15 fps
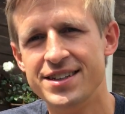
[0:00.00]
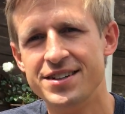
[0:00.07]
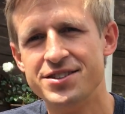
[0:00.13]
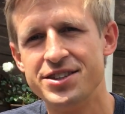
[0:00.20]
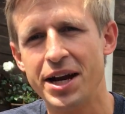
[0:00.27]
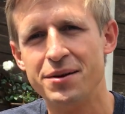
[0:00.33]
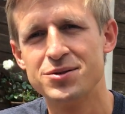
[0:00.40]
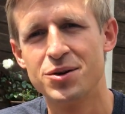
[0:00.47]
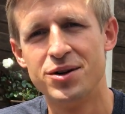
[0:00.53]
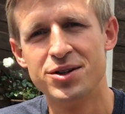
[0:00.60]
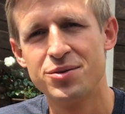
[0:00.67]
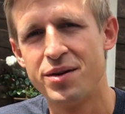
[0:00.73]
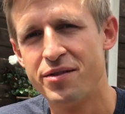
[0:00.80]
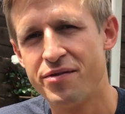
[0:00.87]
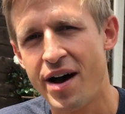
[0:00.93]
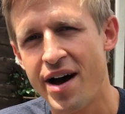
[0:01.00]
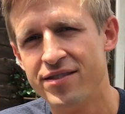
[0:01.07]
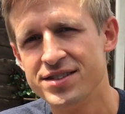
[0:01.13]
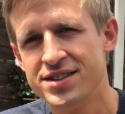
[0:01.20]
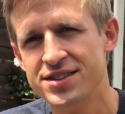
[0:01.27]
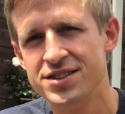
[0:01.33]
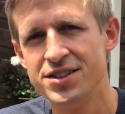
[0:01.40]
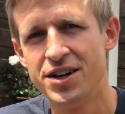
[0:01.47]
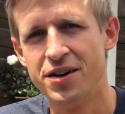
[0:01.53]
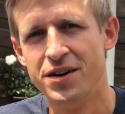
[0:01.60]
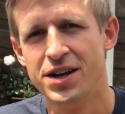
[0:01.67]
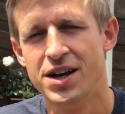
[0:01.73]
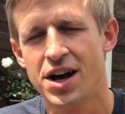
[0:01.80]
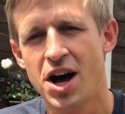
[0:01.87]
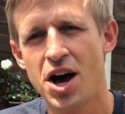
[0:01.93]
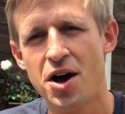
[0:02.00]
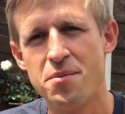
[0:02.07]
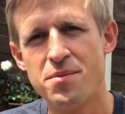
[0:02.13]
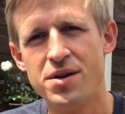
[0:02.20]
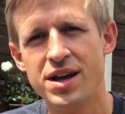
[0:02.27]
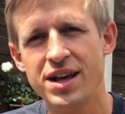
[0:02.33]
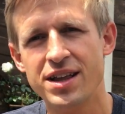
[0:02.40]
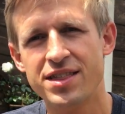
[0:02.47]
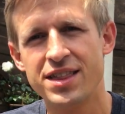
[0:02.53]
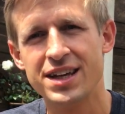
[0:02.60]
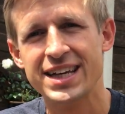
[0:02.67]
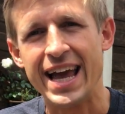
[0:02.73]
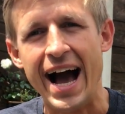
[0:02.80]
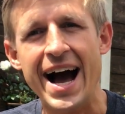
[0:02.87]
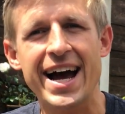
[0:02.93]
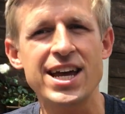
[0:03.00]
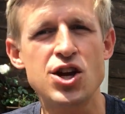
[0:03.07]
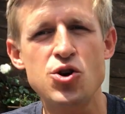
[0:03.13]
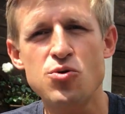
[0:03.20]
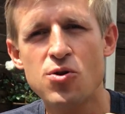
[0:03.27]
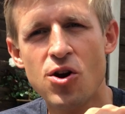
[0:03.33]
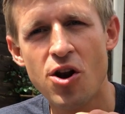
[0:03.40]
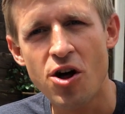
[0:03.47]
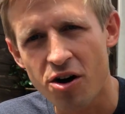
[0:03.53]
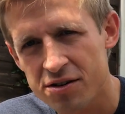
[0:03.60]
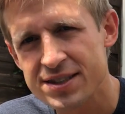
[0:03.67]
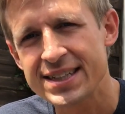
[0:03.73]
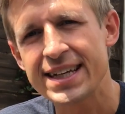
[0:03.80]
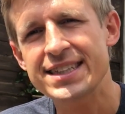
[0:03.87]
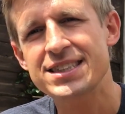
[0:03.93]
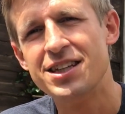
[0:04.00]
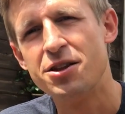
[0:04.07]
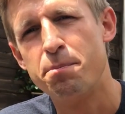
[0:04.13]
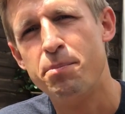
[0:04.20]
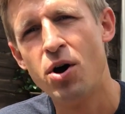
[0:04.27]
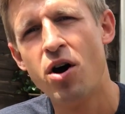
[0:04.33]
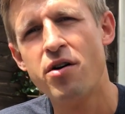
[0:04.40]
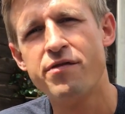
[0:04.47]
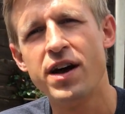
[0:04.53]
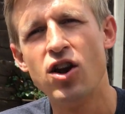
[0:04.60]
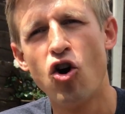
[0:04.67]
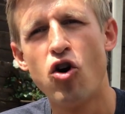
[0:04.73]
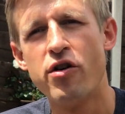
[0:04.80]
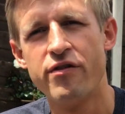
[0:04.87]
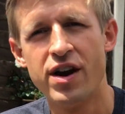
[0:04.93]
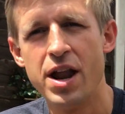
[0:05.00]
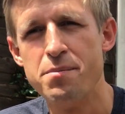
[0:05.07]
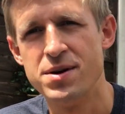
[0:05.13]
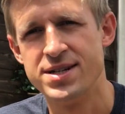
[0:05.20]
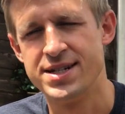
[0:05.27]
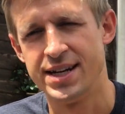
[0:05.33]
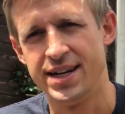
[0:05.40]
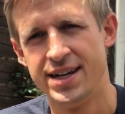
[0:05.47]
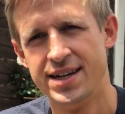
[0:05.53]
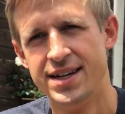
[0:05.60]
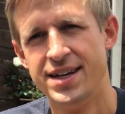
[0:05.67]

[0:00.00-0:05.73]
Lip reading: You know, James 1:25 says, you know, the guy who looks into the perfect law of liberty